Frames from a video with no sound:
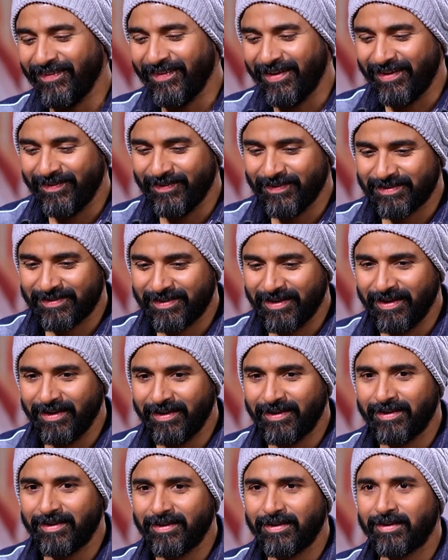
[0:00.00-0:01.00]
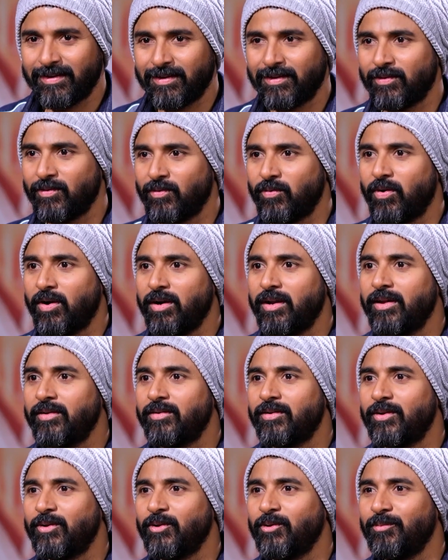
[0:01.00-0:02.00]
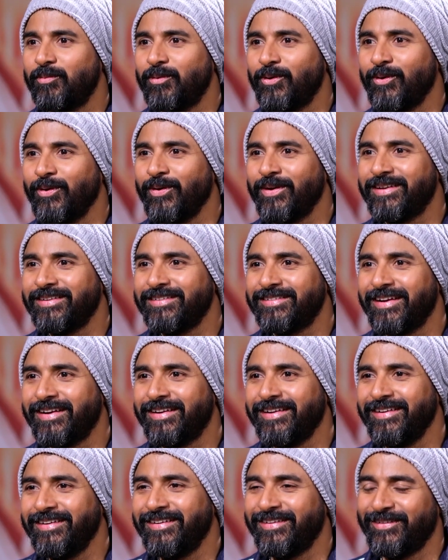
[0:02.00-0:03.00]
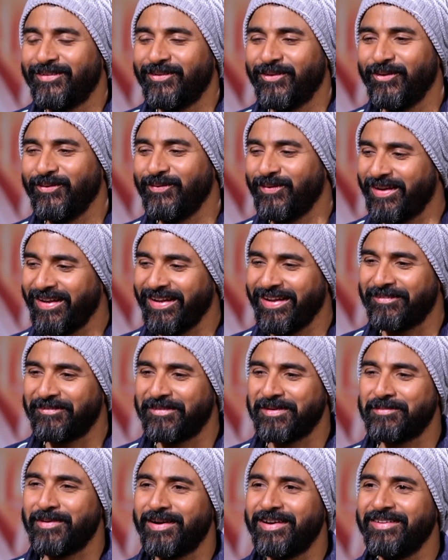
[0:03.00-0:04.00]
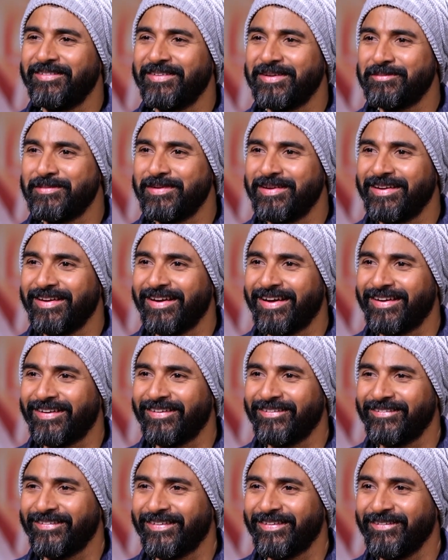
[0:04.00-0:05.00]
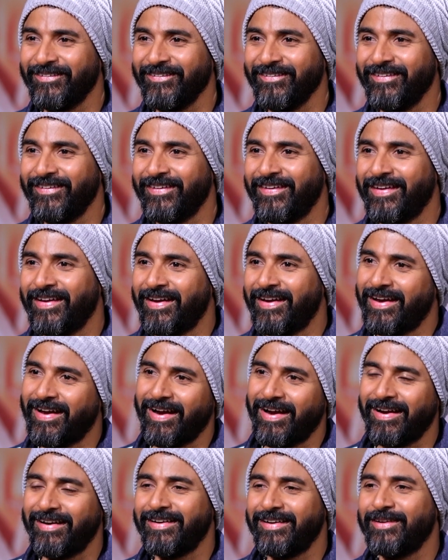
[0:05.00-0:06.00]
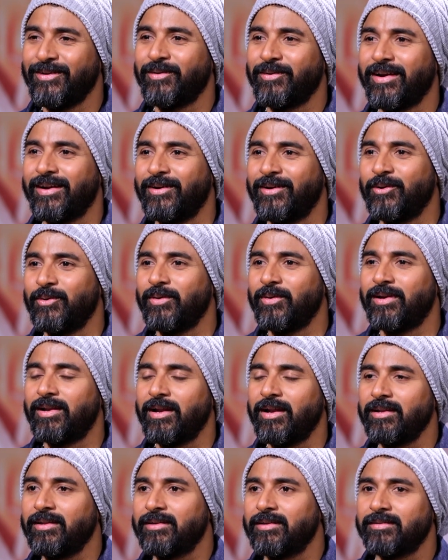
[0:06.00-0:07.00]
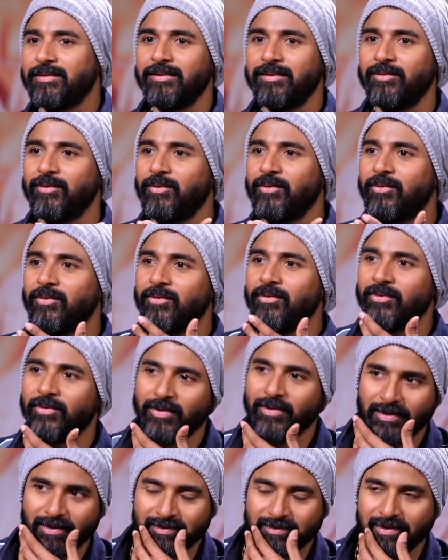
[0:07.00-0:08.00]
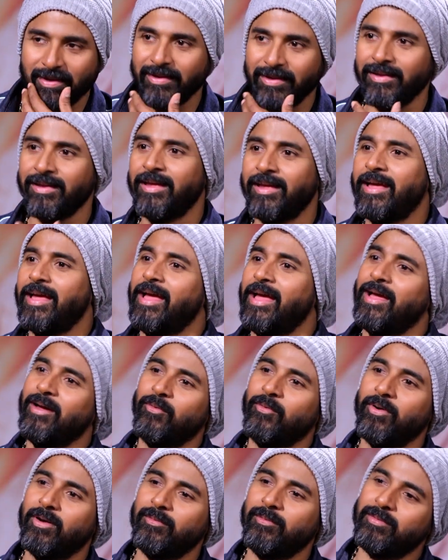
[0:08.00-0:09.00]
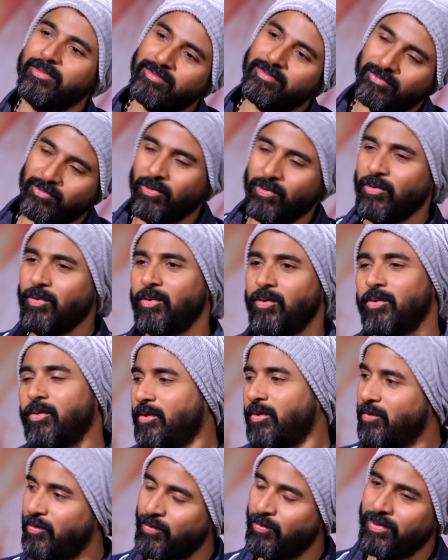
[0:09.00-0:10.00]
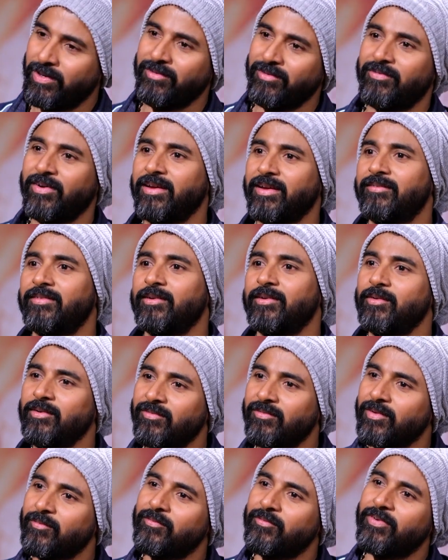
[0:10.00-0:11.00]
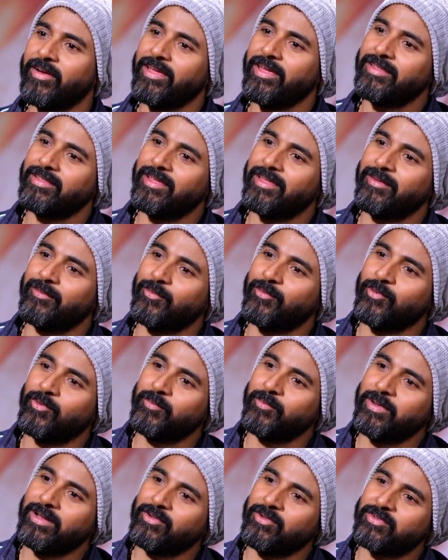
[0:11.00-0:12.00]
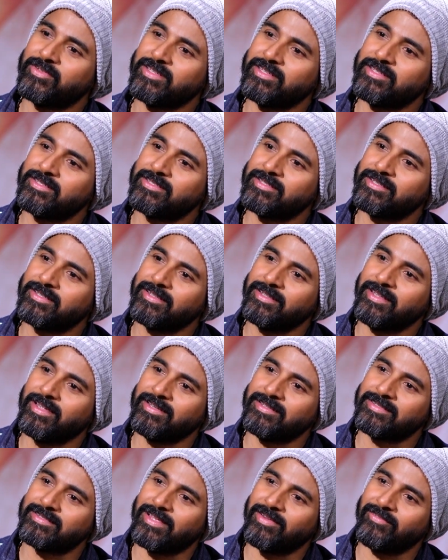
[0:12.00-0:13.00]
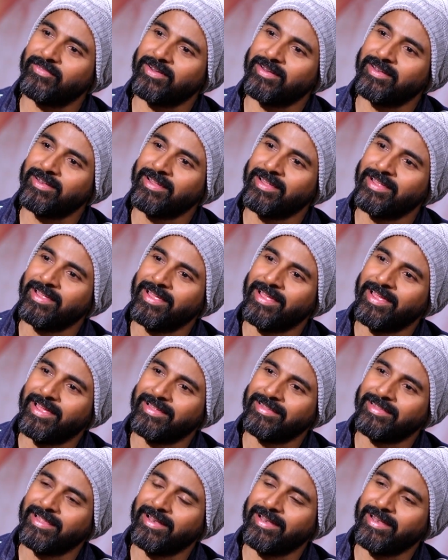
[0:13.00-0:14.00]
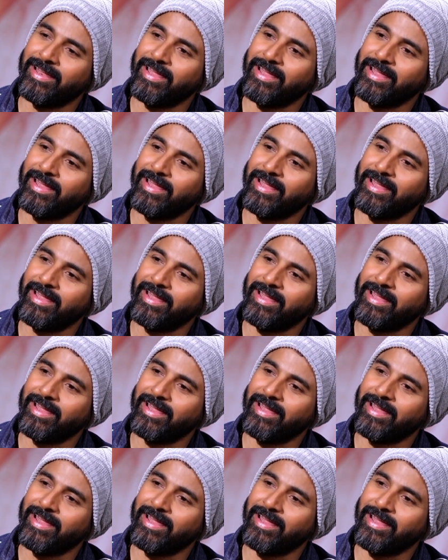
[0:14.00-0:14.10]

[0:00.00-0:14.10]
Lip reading: I was like, what I will do, bro, inside it. Don't worry, everybody will be around you and you can do it. And they said, no, it's like, what? No, you do it in 5 feet. And from 5, they moved me to 6, then 7, then